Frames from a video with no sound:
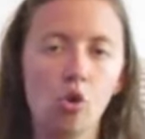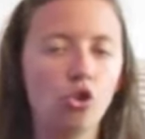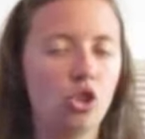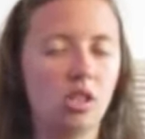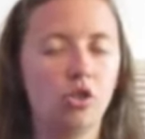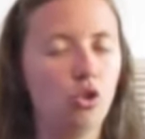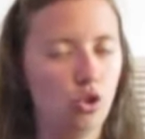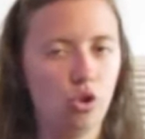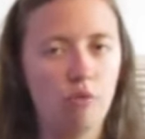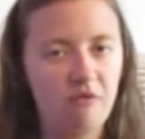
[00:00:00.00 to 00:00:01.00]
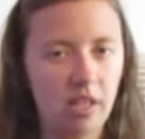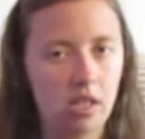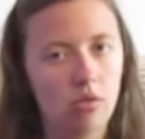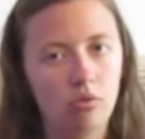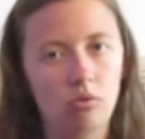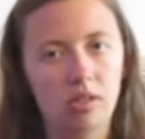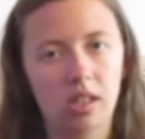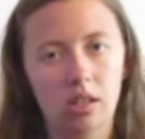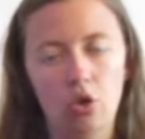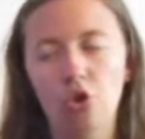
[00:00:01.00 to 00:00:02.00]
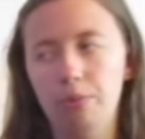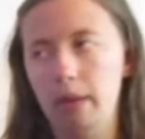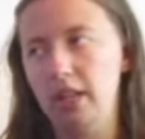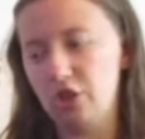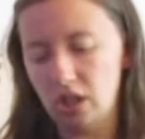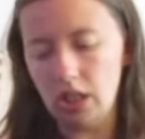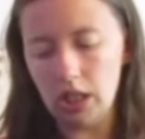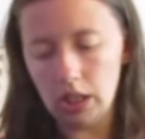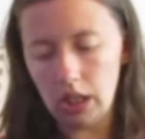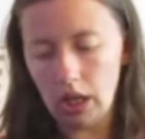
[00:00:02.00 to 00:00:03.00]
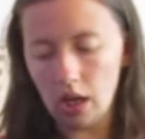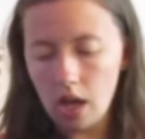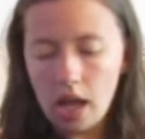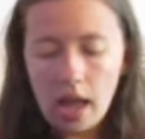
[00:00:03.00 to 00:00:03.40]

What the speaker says: not just YouTube videos and the odd picture here and there.